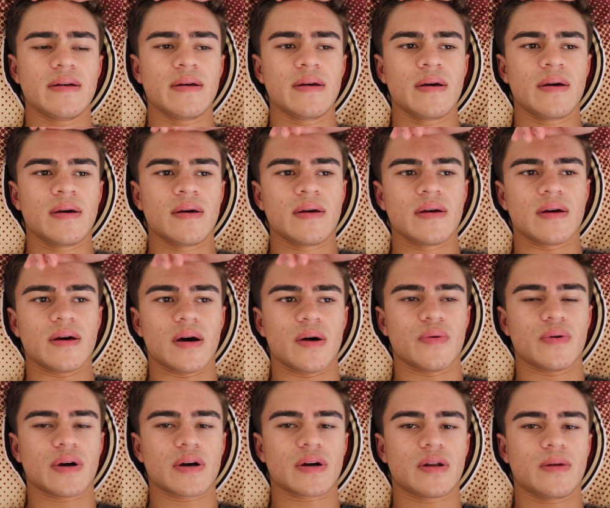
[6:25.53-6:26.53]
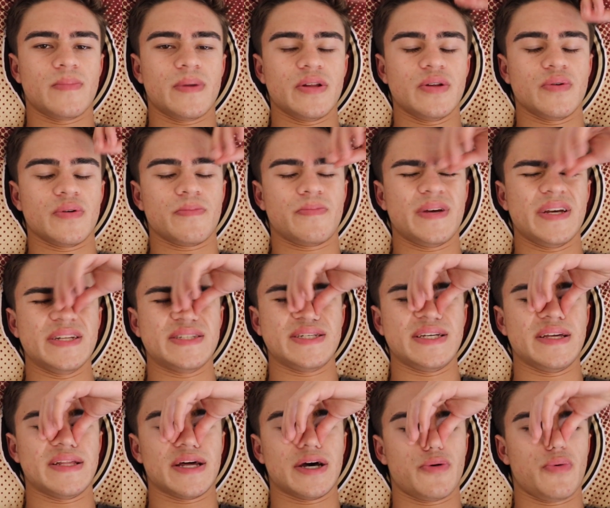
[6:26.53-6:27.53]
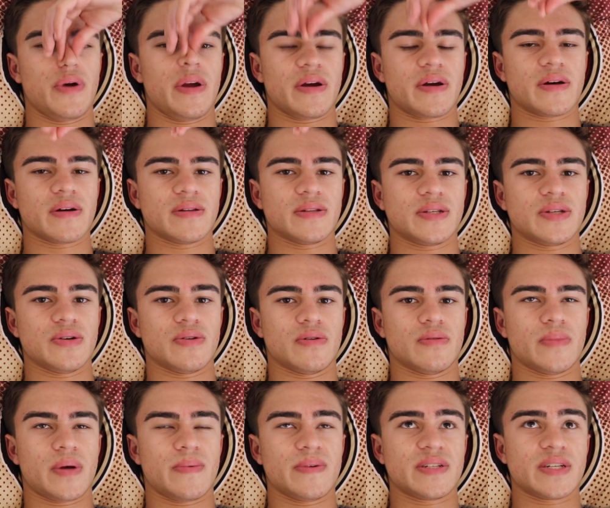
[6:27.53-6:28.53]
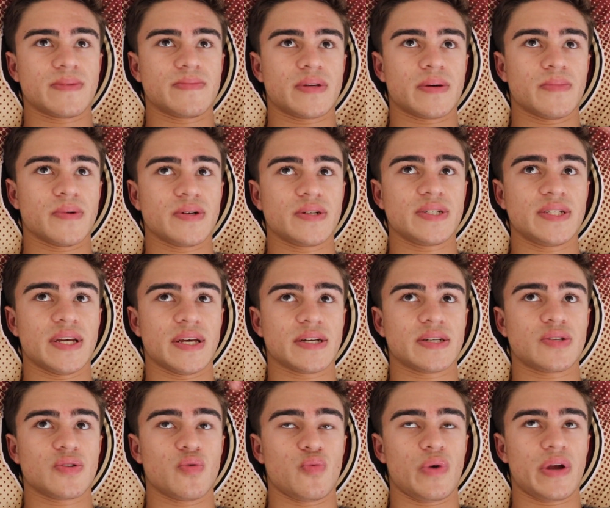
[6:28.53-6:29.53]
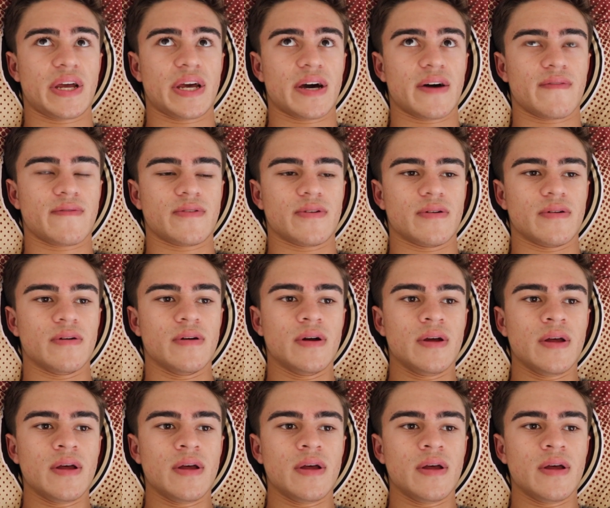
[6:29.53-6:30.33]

Uh, we're not going to be doing PT that week until maybe September 6th, the week after.